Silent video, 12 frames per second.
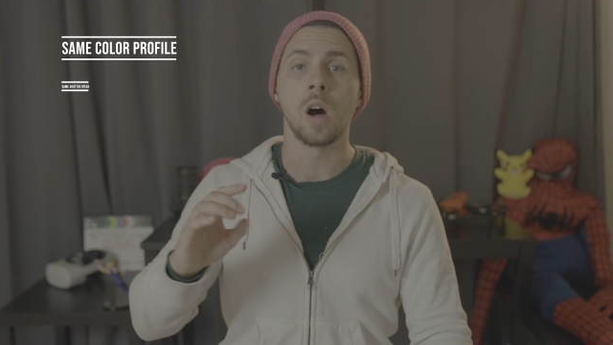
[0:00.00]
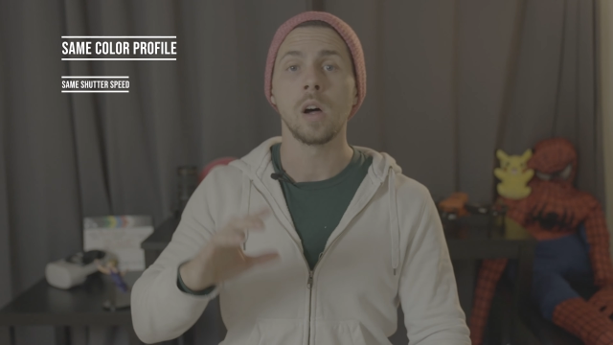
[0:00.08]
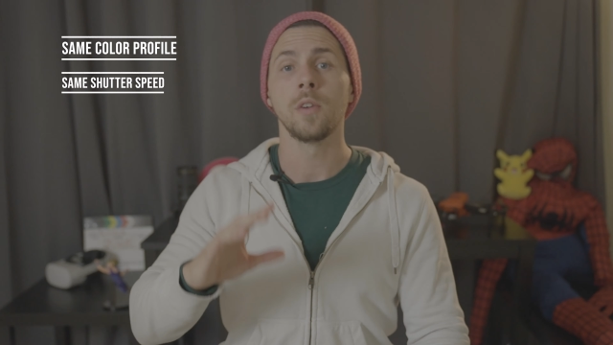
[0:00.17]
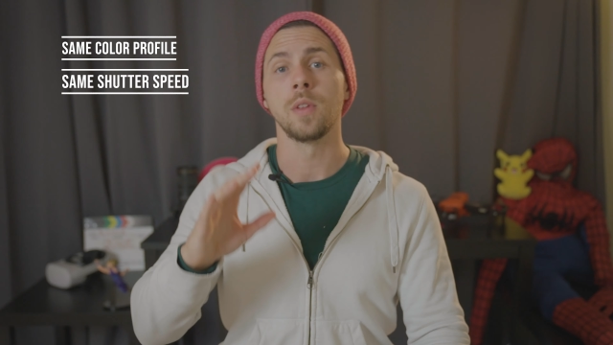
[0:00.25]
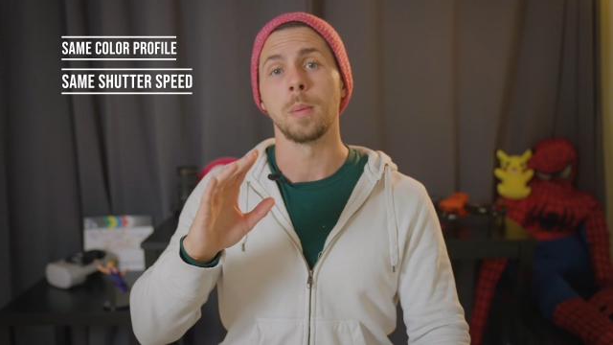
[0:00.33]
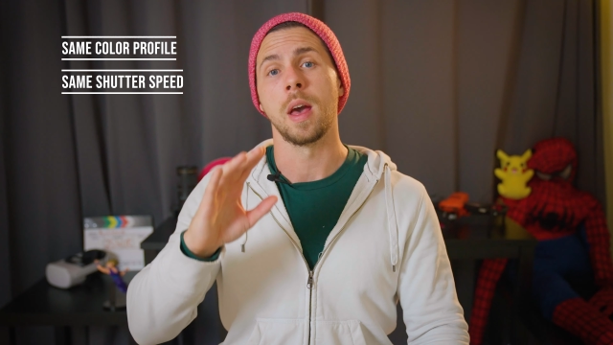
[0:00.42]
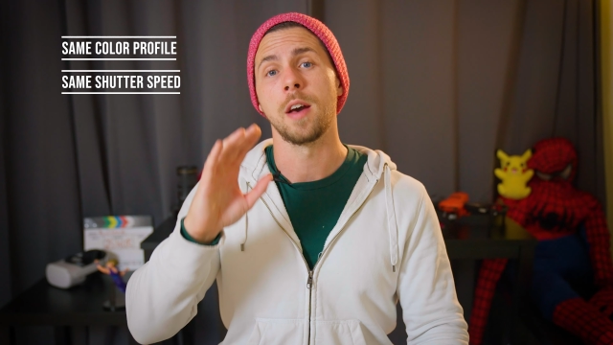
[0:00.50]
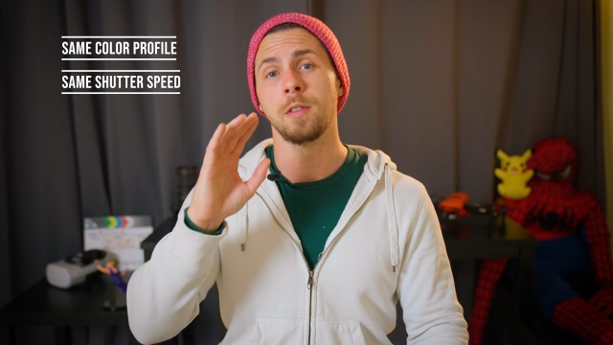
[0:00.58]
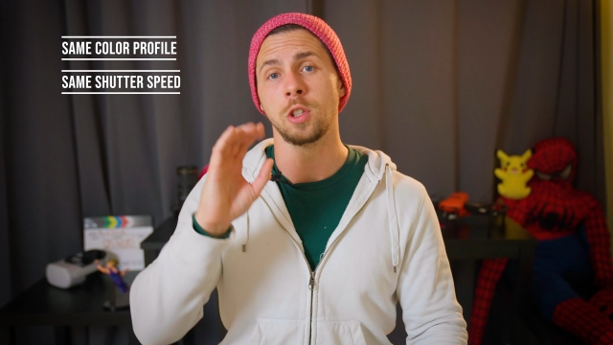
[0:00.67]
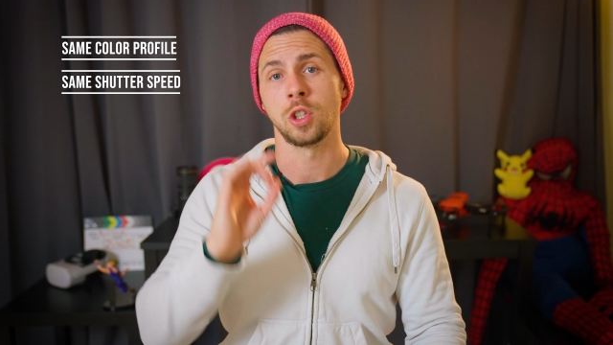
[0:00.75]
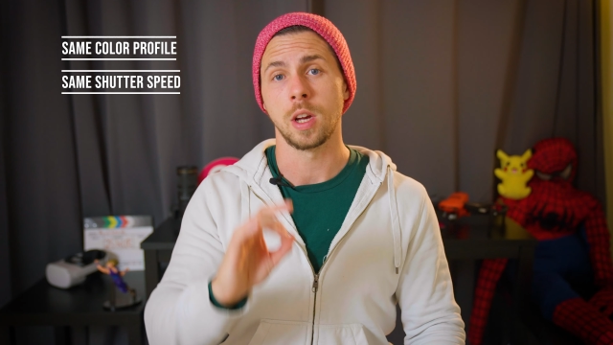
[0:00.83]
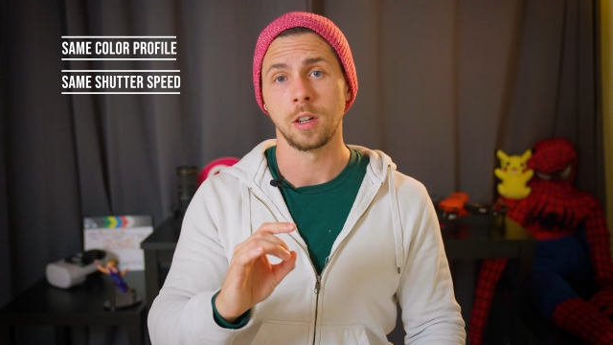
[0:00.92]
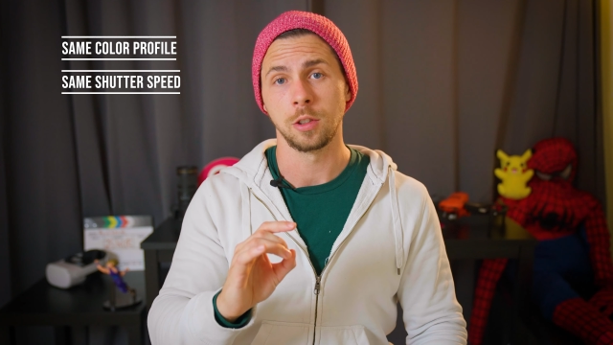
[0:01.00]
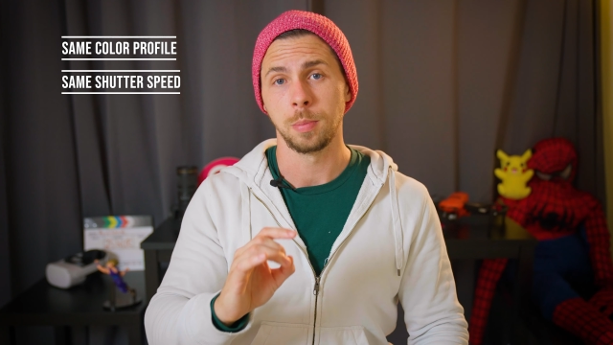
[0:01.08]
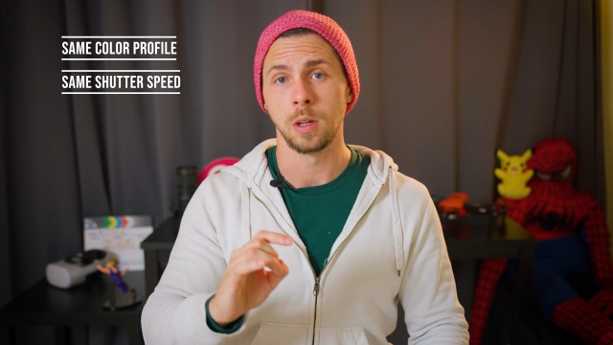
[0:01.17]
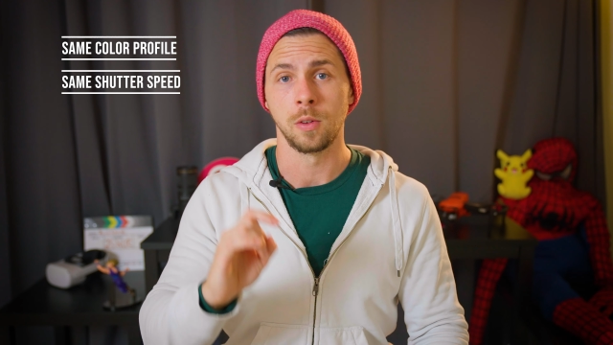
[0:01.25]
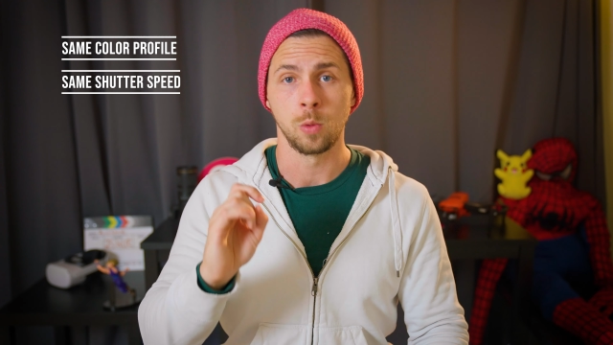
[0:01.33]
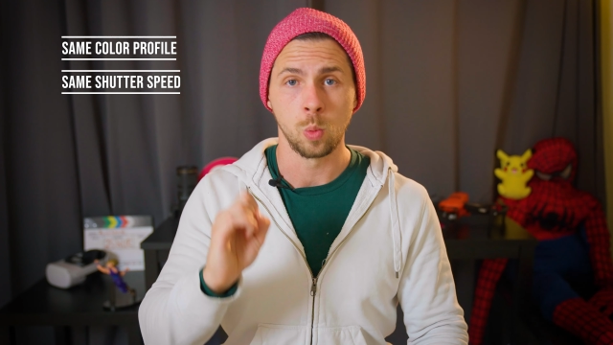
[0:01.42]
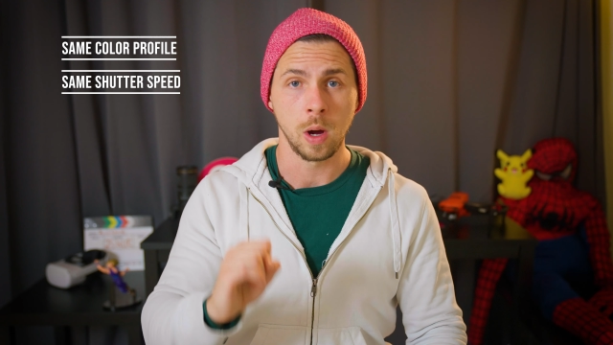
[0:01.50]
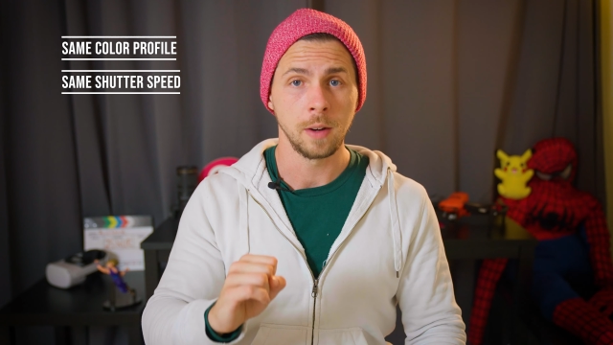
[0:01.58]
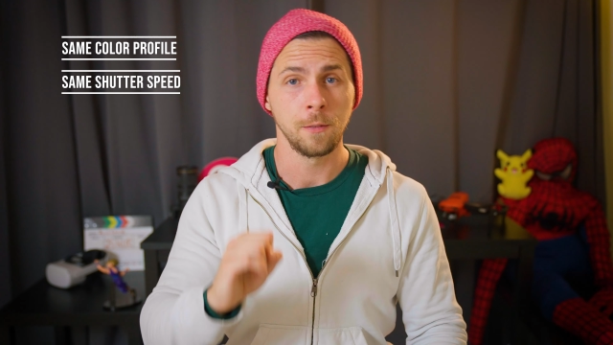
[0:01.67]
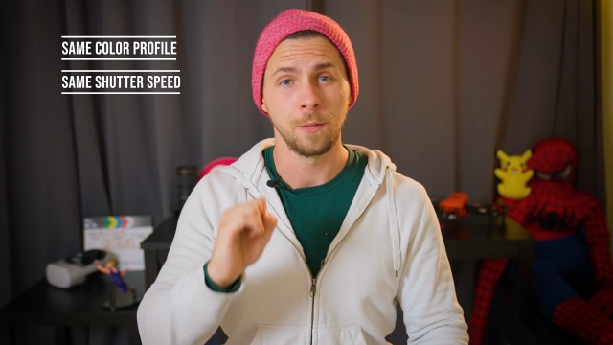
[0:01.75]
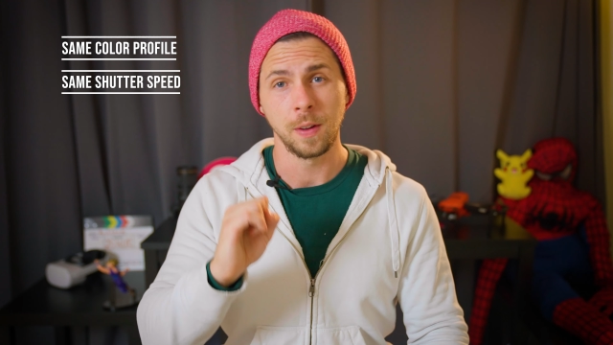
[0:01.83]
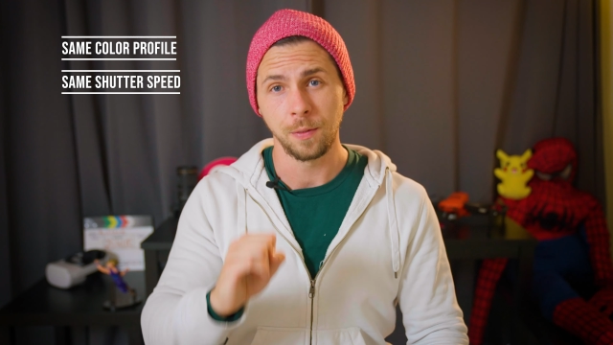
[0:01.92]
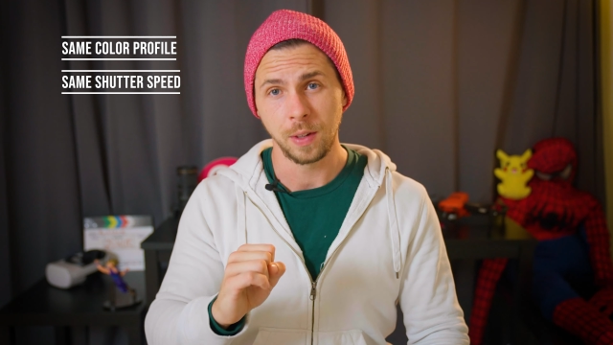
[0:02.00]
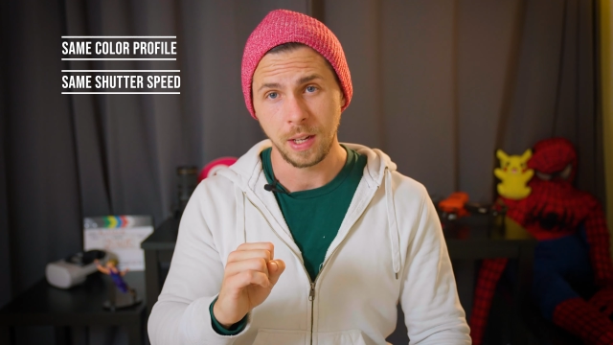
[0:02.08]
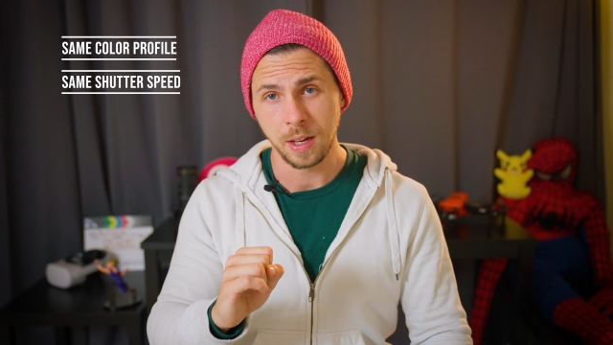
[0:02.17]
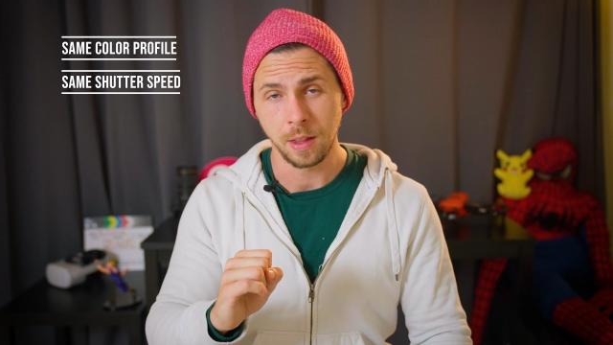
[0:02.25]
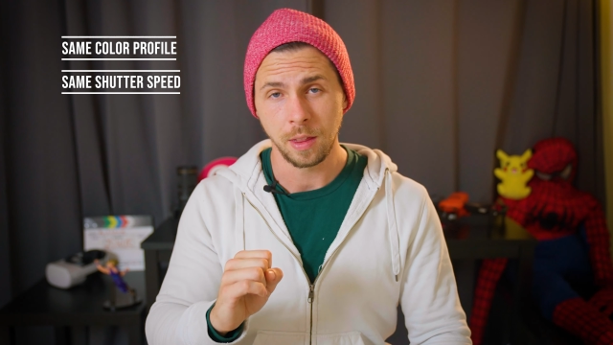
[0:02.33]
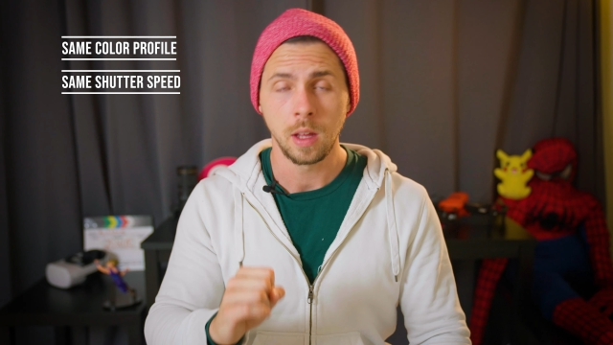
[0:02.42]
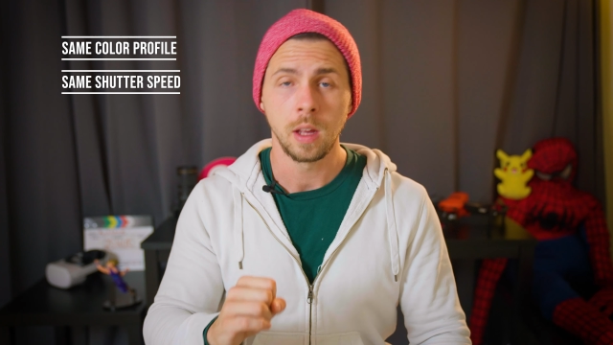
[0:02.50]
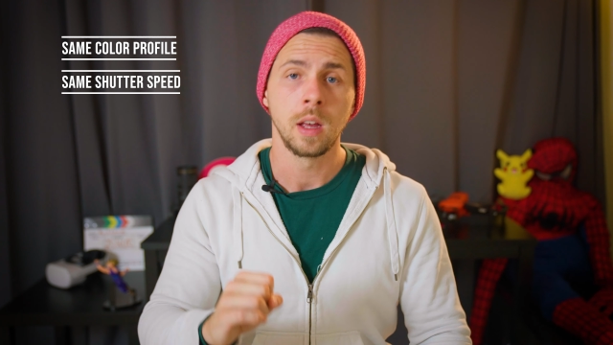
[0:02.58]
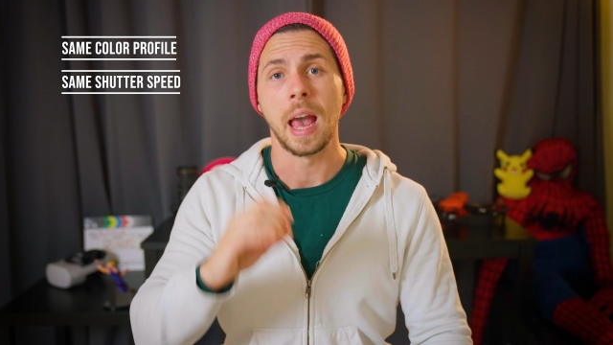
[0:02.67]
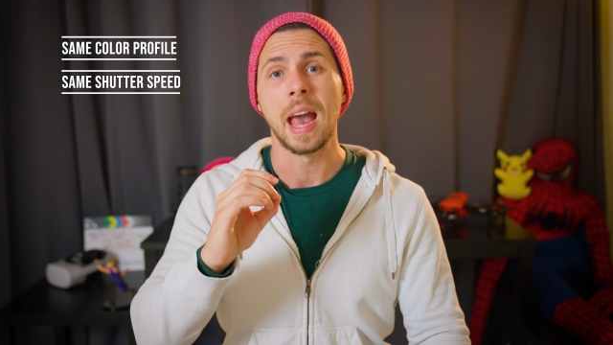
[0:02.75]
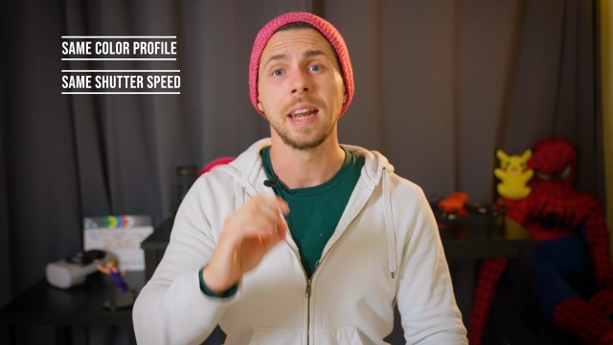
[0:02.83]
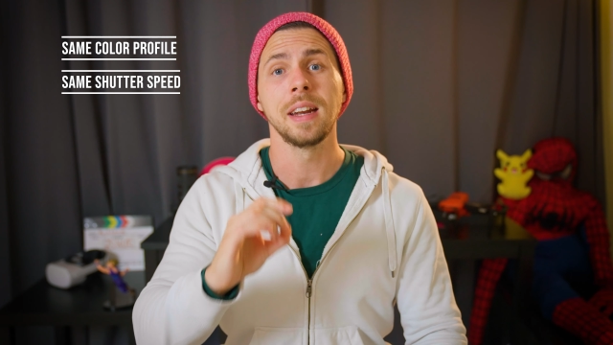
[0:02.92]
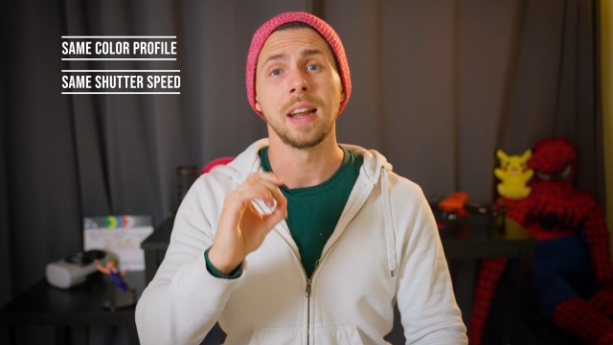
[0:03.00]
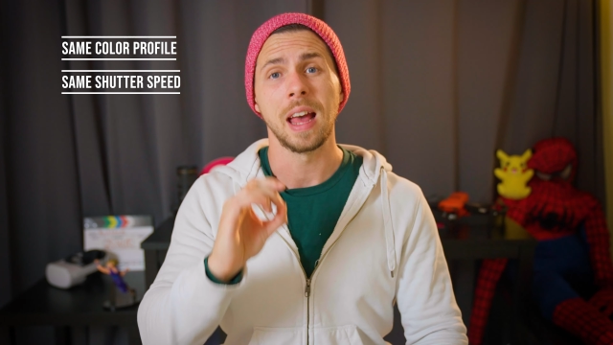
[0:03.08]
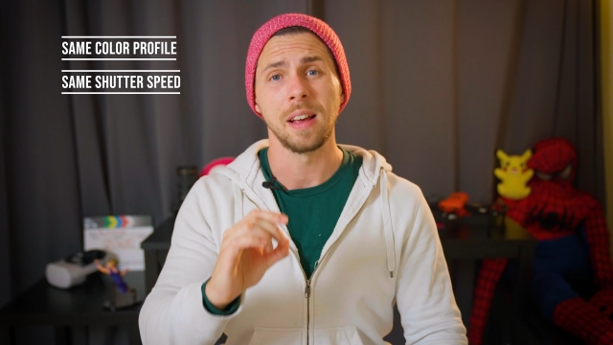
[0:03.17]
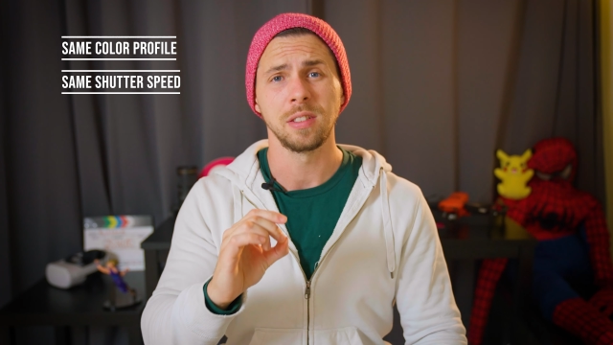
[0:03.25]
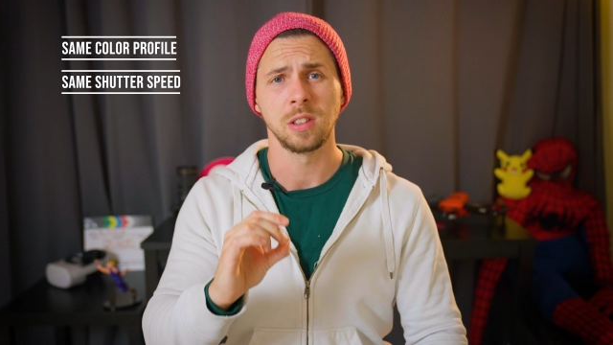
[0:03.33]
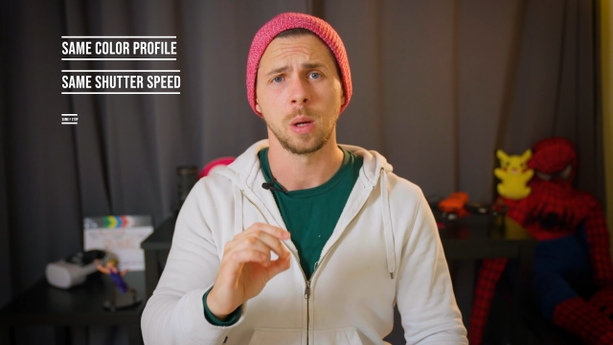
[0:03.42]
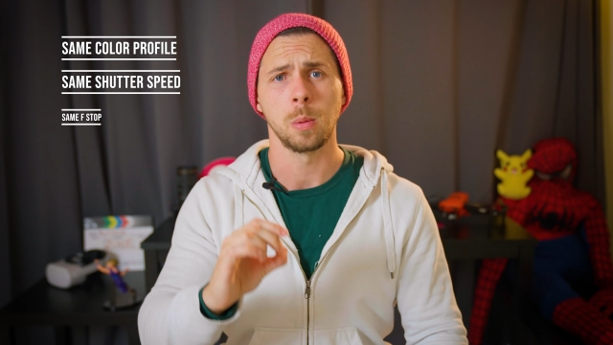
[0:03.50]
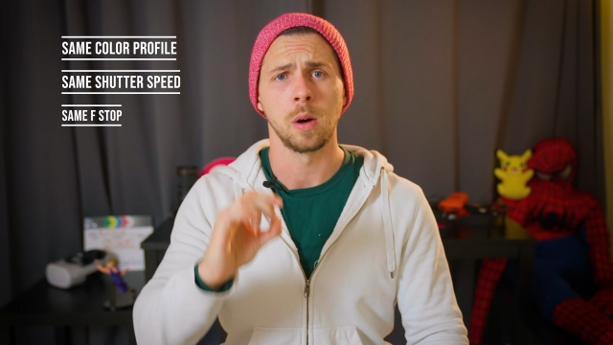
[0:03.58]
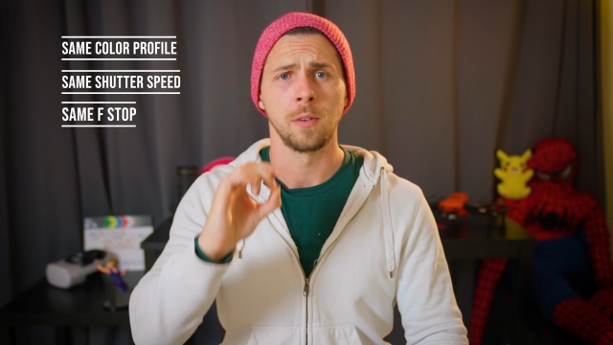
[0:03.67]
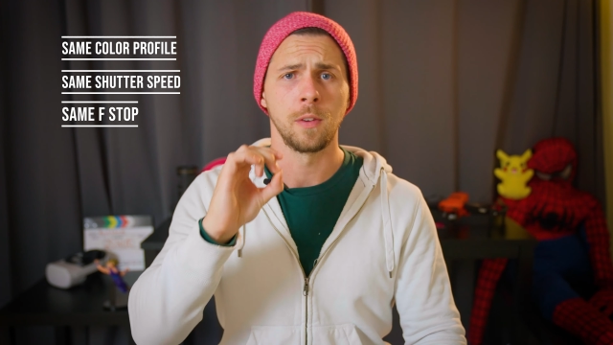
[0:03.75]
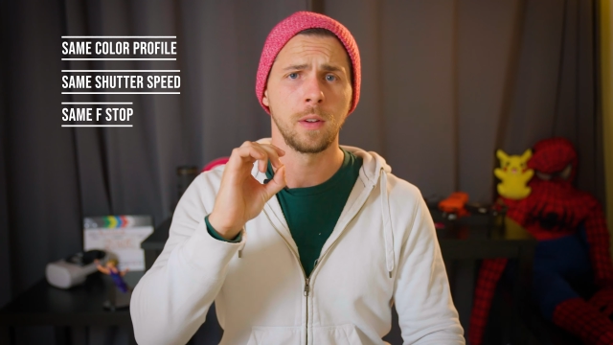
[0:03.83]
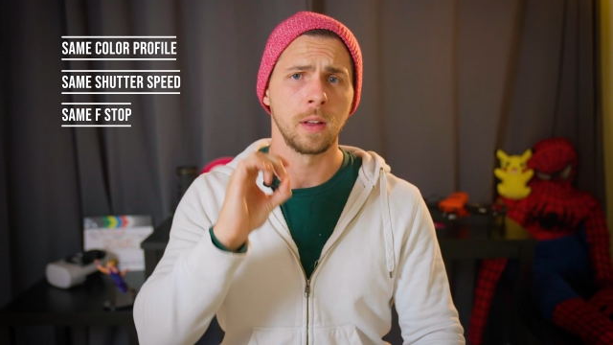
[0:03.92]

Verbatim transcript: All of them have a shutter speed of 150th and an f-stop of